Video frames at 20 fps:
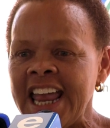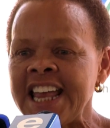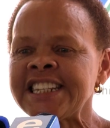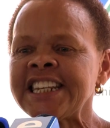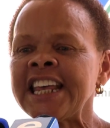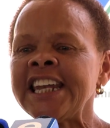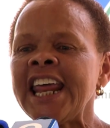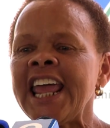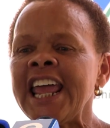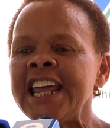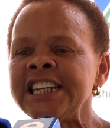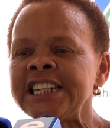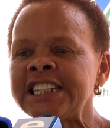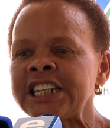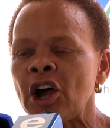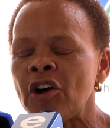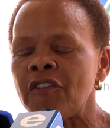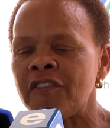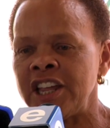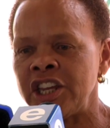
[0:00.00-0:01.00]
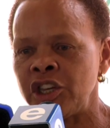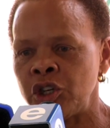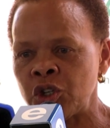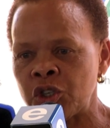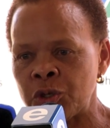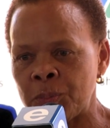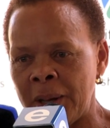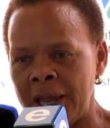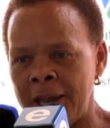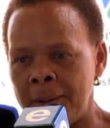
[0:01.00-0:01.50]
As an editor of a
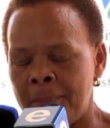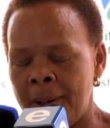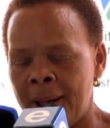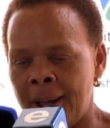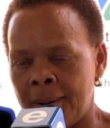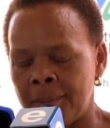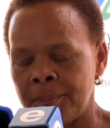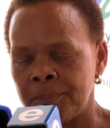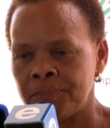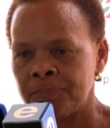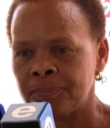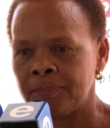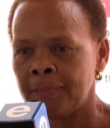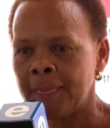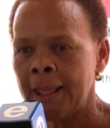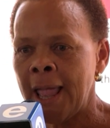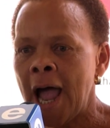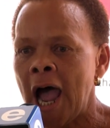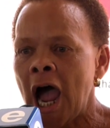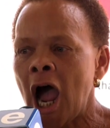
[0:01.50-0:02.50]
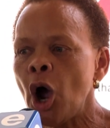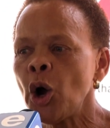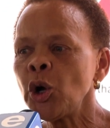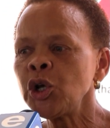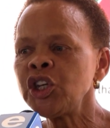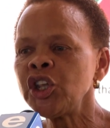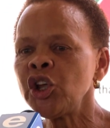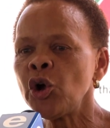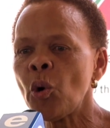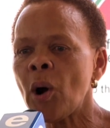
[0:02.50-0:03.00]
newspaper, how
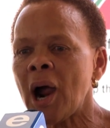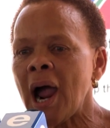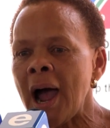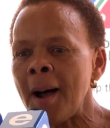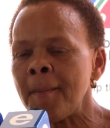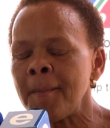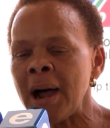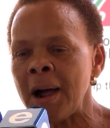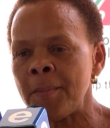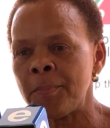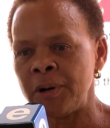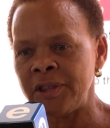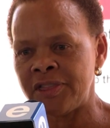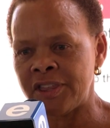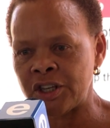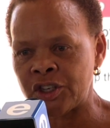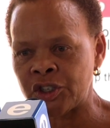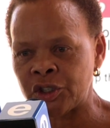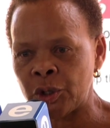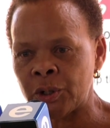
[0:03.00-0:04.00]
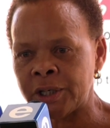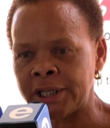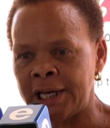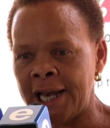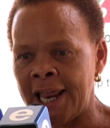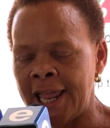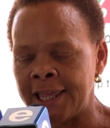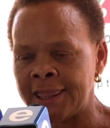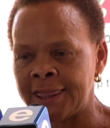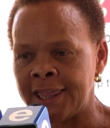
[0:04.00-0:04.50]
do you come up with a story
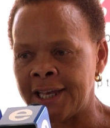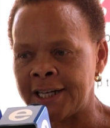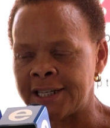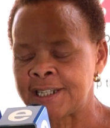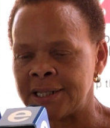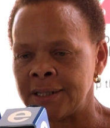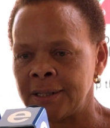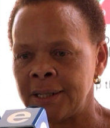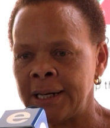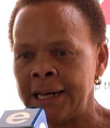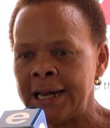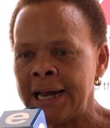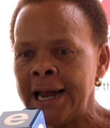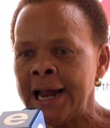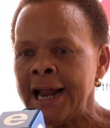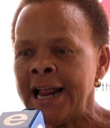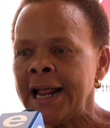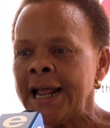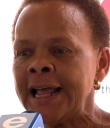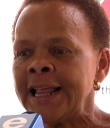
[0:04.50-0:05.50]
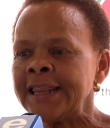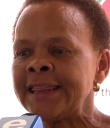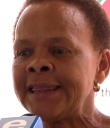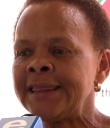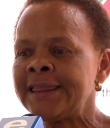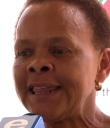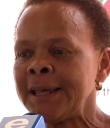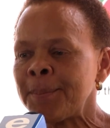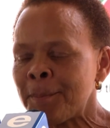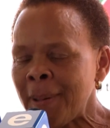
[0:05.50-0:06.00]
like that?
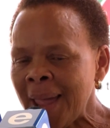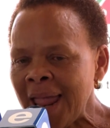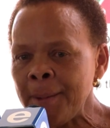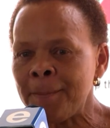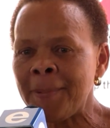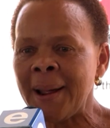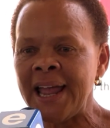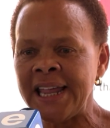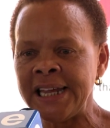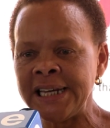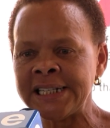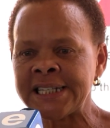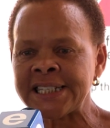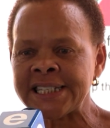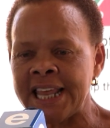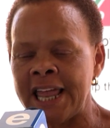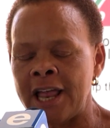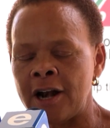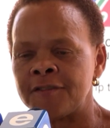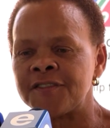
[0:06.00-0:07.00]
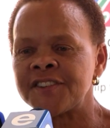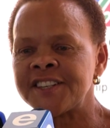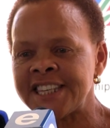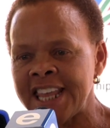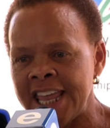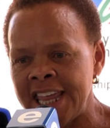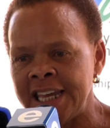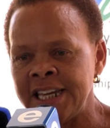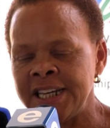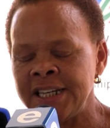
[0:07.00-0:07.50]
The paper itself
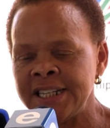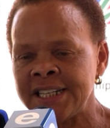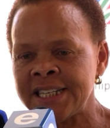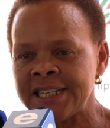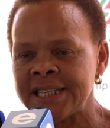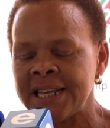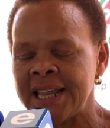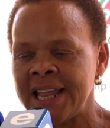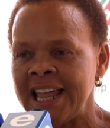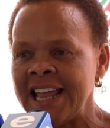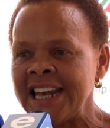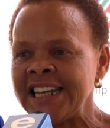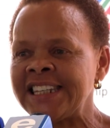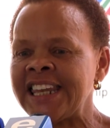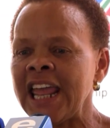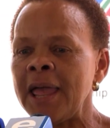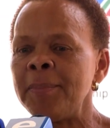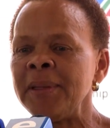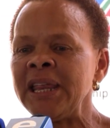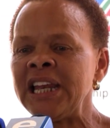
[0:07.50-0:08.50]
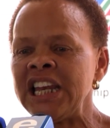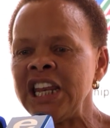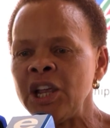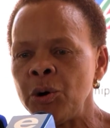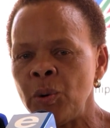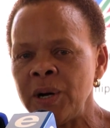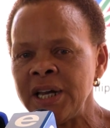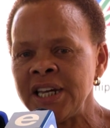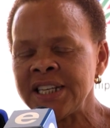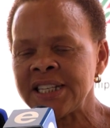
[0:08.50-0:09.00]
says
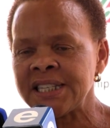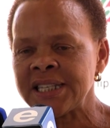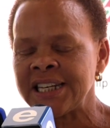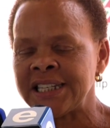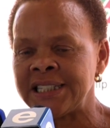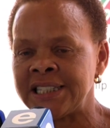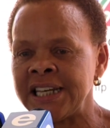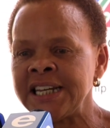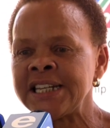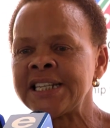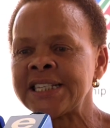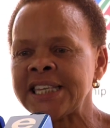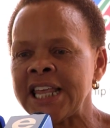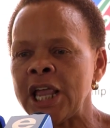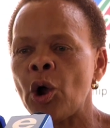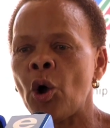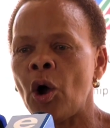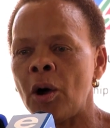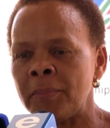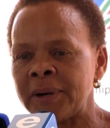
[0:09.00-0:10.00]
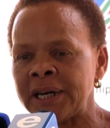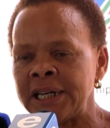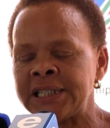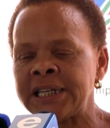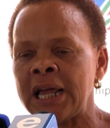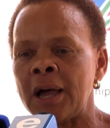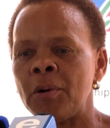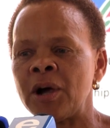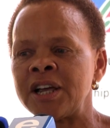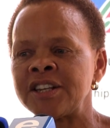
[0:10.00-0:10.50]
Derby-Lewis did say
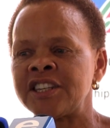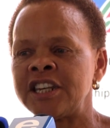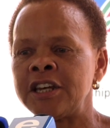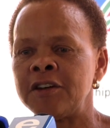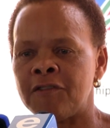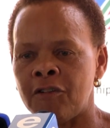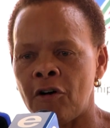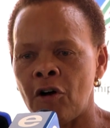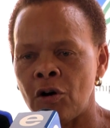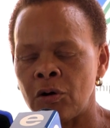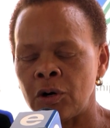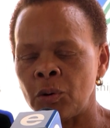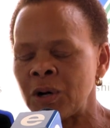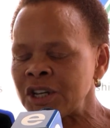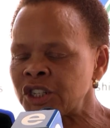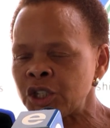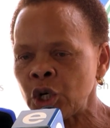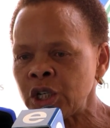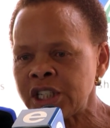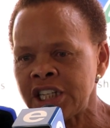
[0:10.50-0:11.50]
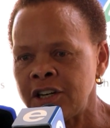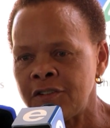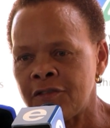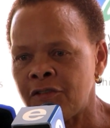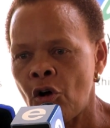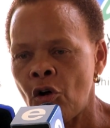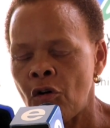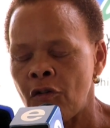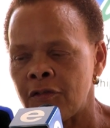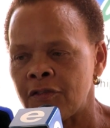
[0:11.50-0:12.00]
Comrade was involved, was not
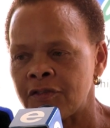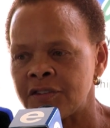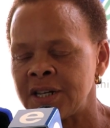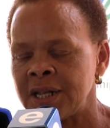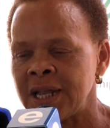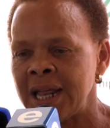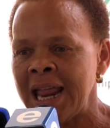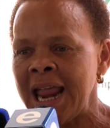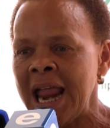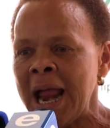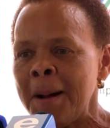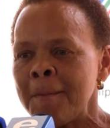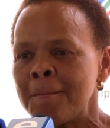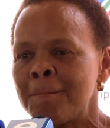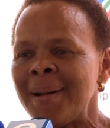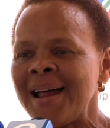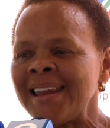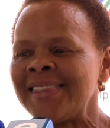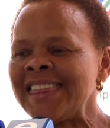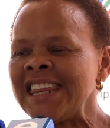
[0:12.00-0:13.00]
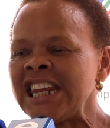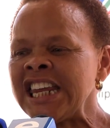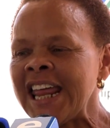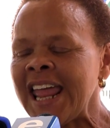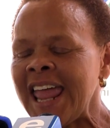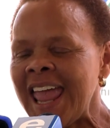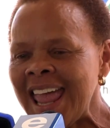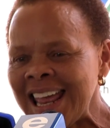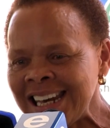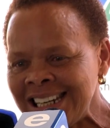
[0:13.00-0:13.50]
involved. But
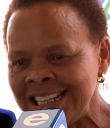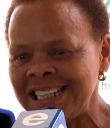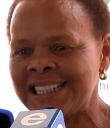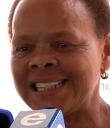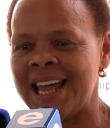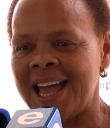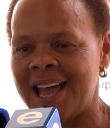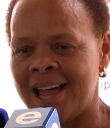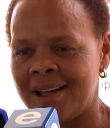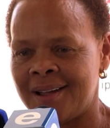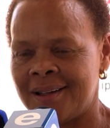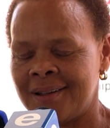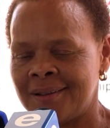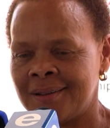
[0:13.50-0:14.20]
the editor